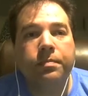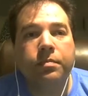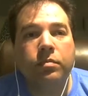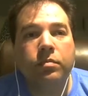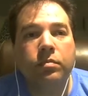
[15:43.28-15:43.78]

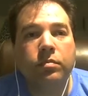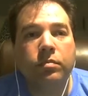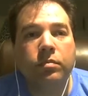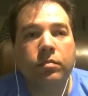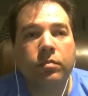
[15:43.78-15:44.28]

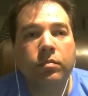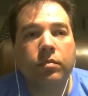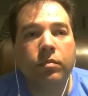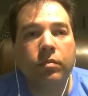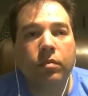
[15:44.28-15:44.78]

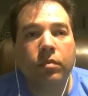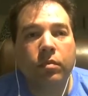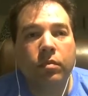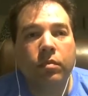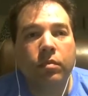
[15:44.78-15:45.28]

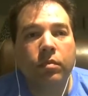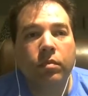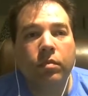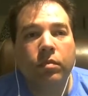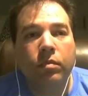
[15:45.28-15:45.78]

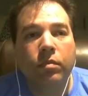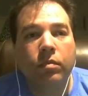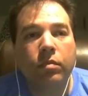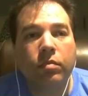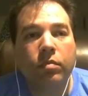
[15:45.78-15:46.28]

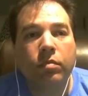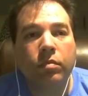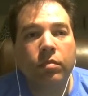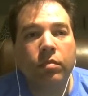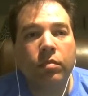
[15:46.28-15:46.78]

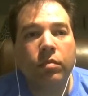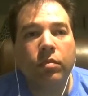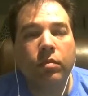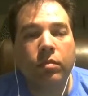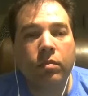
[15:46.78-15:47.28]

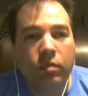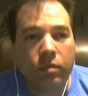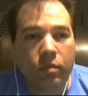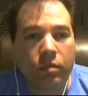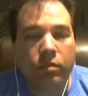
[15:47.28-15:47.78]

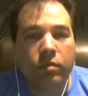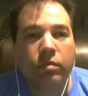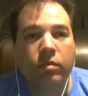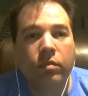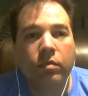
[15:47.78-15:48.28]

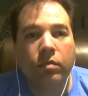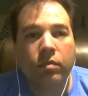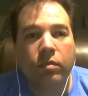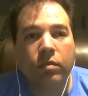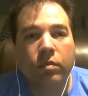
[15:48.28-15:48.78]

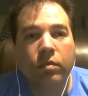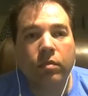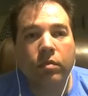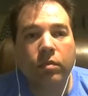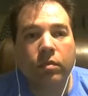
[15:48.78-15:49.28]

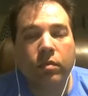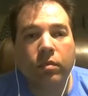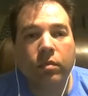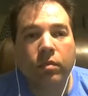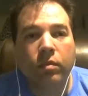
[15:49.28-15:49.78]

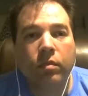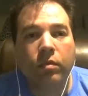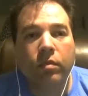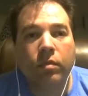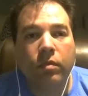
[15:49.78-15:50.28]

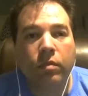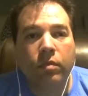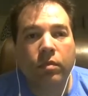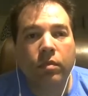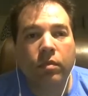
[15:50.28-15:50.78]

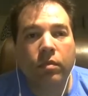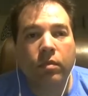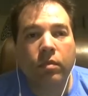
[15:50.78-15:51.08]
This person isn't speaking.